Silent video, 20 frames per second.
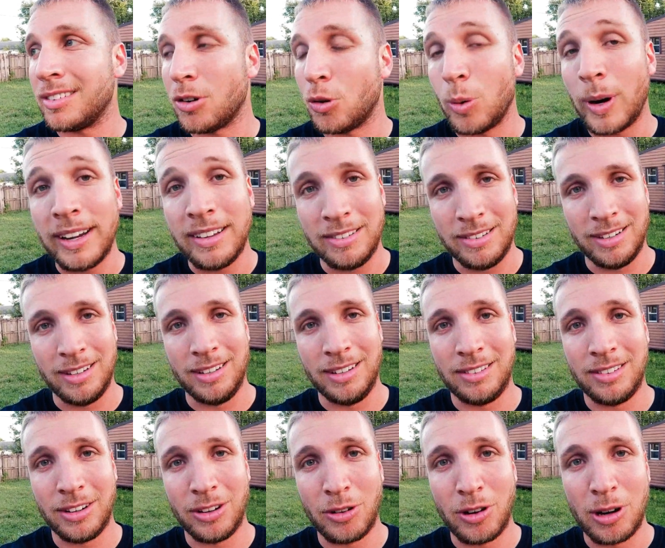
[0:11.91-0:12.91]
crazy. It's
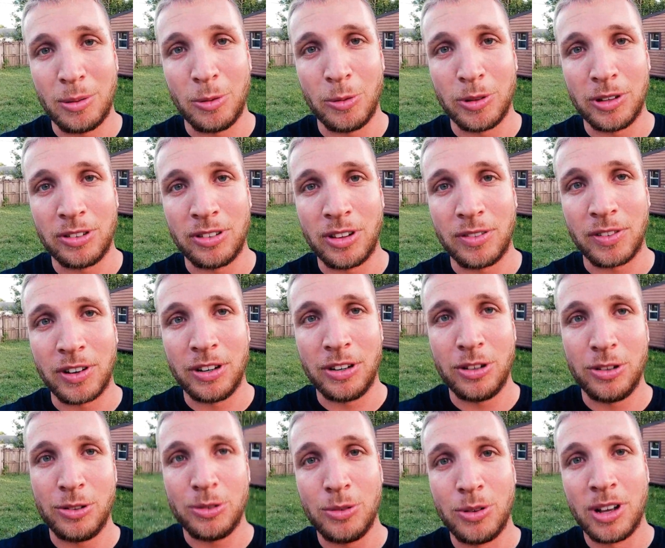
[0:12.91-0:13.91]
incredible what this stuff can
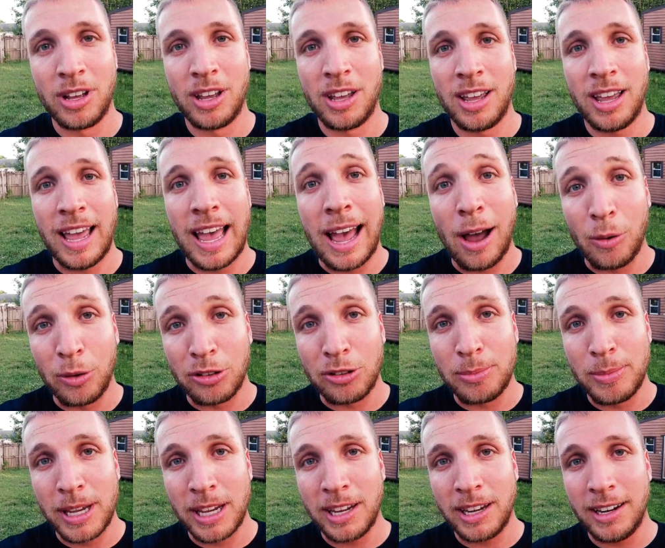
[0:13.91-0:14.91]
do, how it's
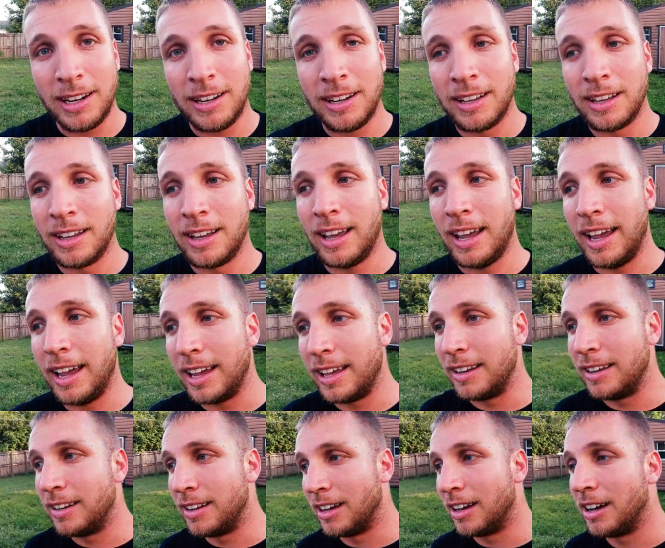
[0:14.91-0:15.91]
made,
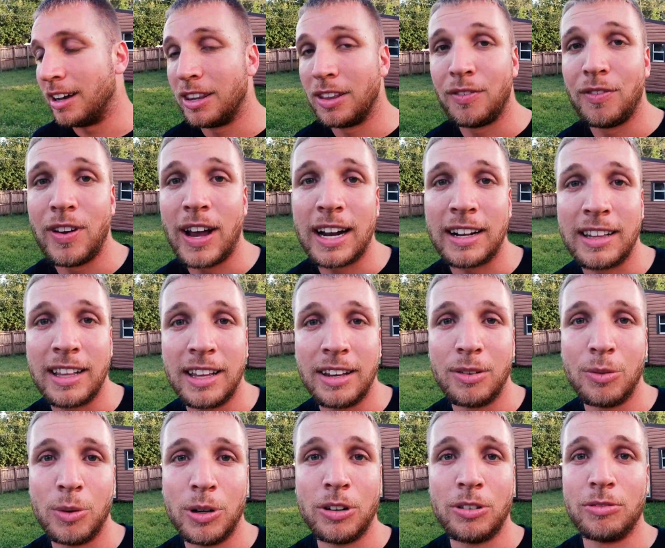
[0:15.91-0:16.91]
and the fact that
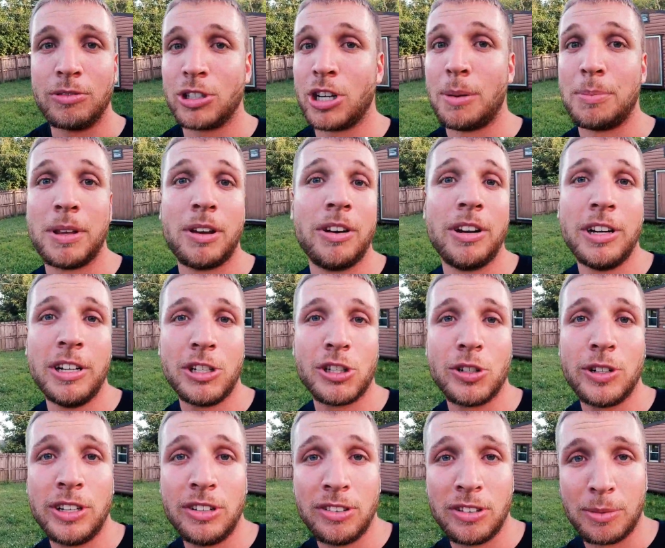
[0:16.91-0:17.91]
we don't chop down any
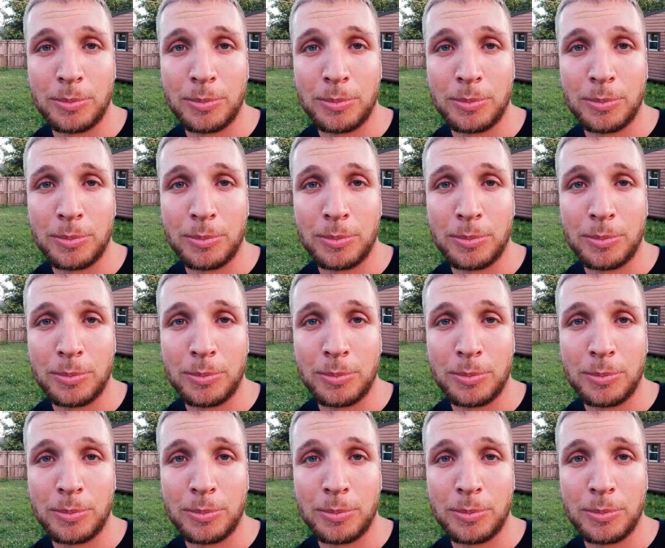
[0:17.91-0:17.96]
trees in the